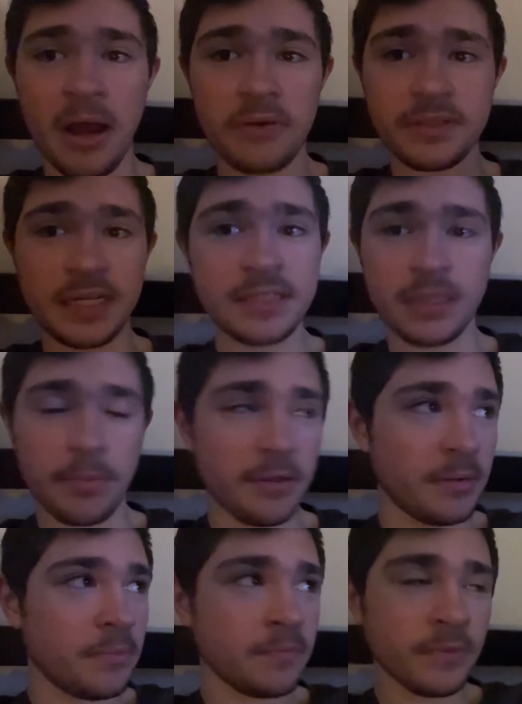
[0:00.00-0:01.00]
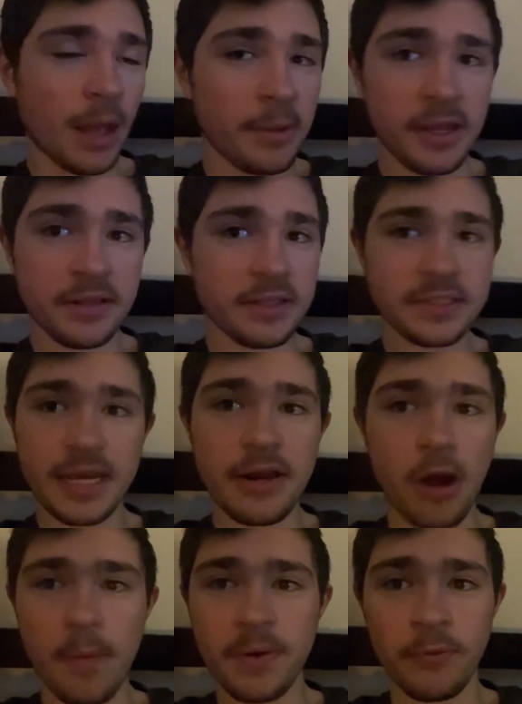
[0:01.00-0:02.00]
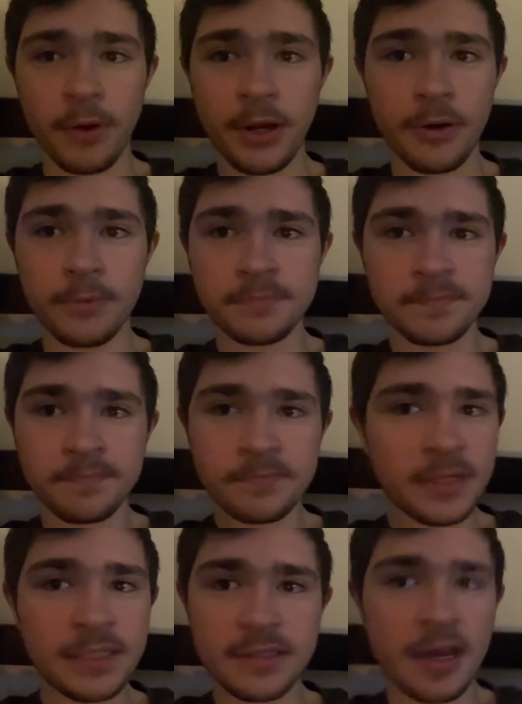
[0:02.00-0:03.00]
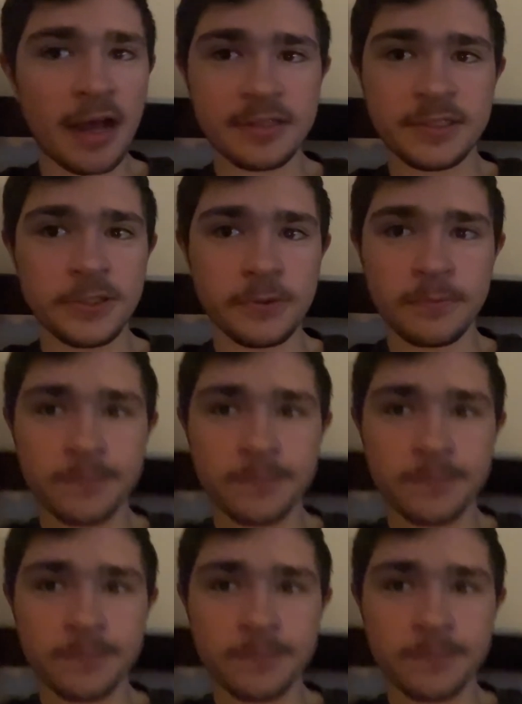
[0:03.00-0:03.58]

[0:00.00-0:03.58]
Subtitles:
and say something. I mean, this cannot be real. He's got to.